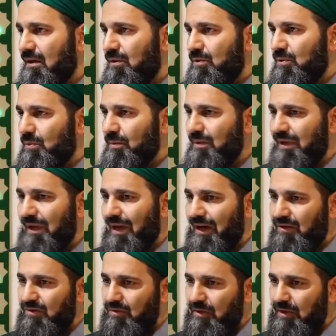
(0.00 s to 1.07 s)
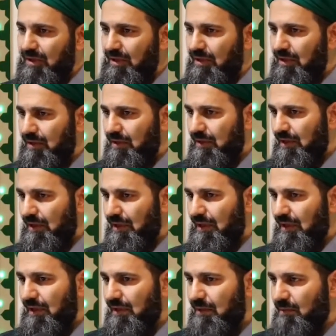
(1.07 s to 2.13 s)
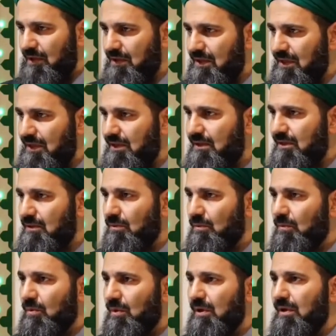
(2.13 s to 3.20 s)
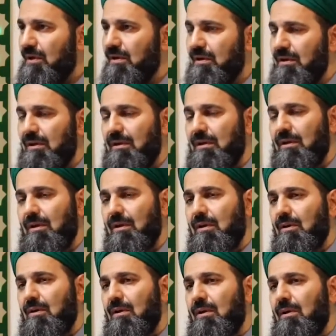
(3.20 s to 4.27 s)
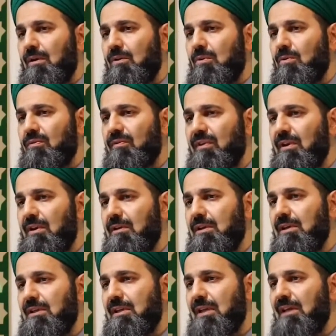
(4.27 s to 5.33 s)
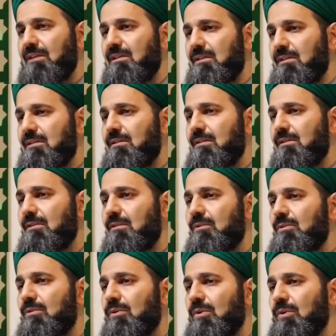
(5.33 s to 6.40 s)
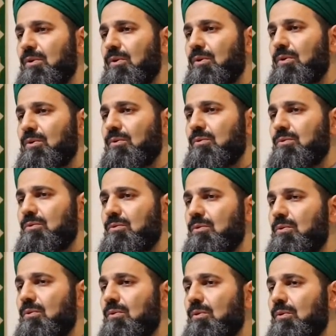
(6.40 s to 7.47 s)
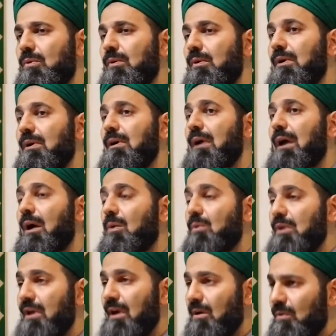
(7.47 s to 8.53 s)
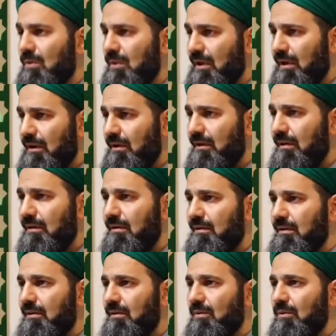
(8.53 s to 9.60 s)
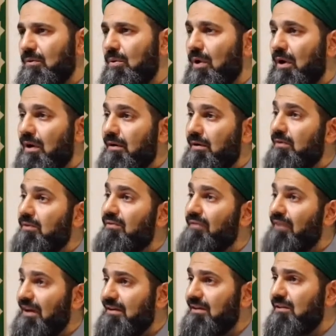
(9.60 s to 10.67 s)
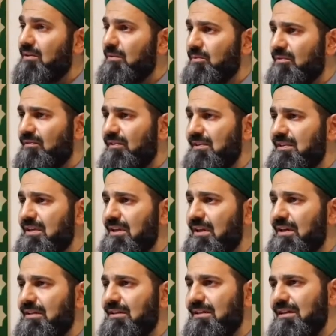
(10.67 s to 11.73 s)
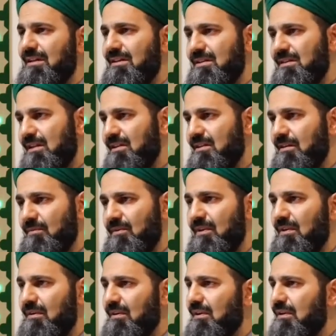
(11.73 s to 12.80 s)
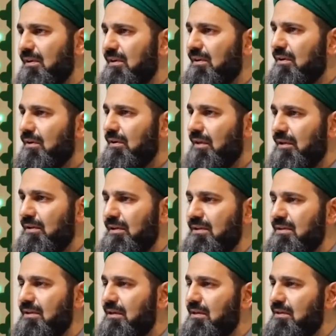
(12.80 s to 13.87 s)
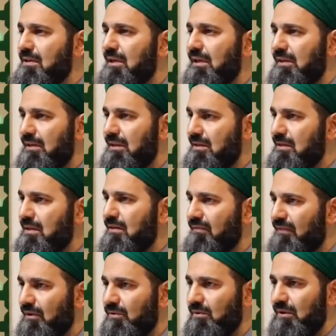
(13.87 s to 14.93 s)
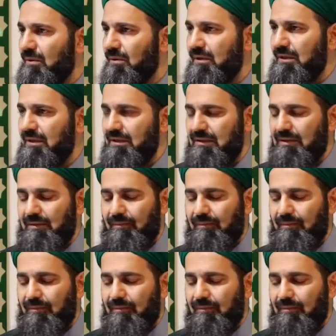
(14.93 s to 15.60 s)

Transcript: To be actually in a majlis where you feel connected to awliyaullah, who are reflecting the prophetic light, is not something that is easily found nowadays.